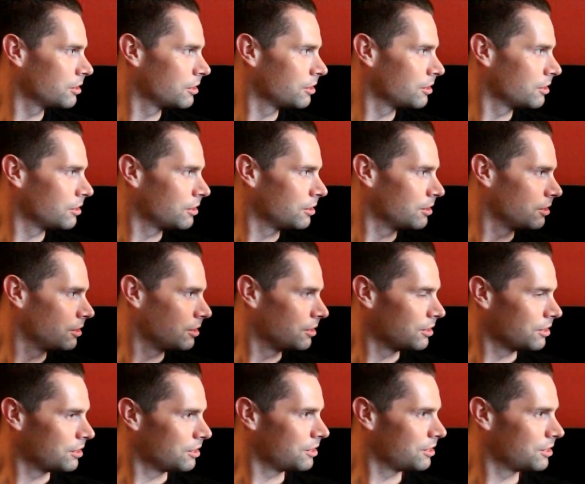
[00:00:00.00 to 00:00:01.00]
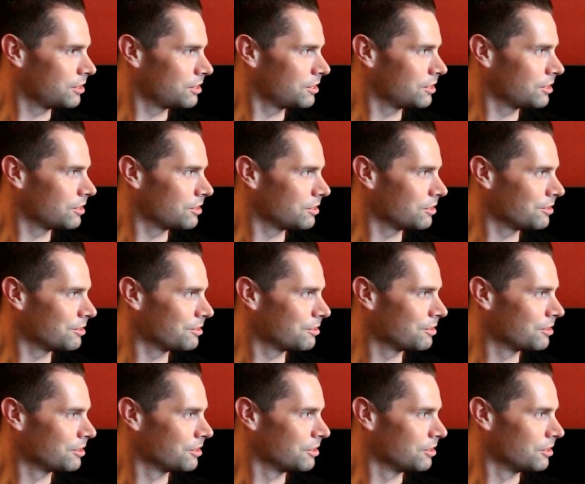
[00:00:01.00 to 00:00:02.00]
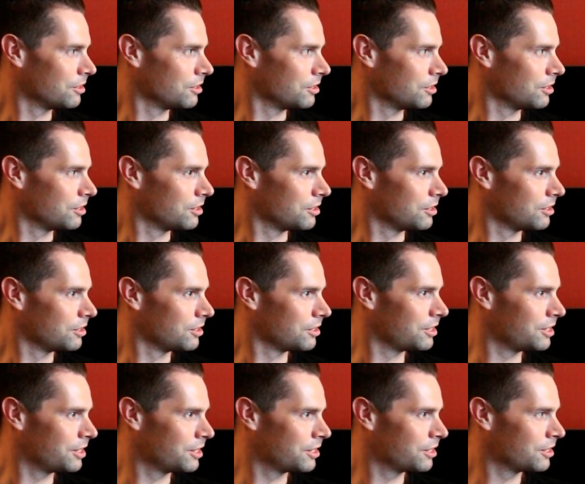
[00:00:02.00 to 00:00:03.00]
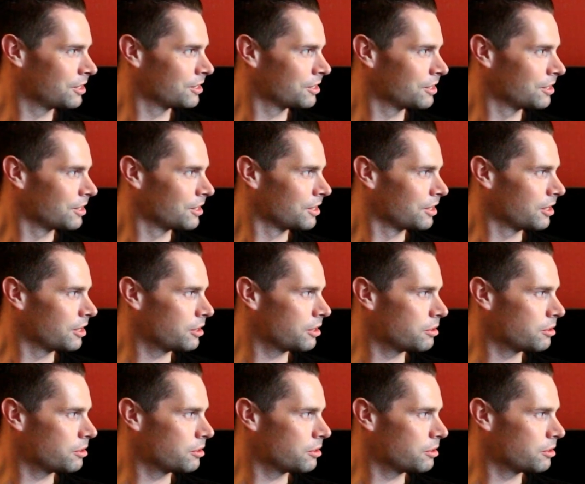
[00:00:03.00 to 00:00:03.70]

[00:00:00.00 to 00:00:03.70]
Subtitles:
The person shown says nothing.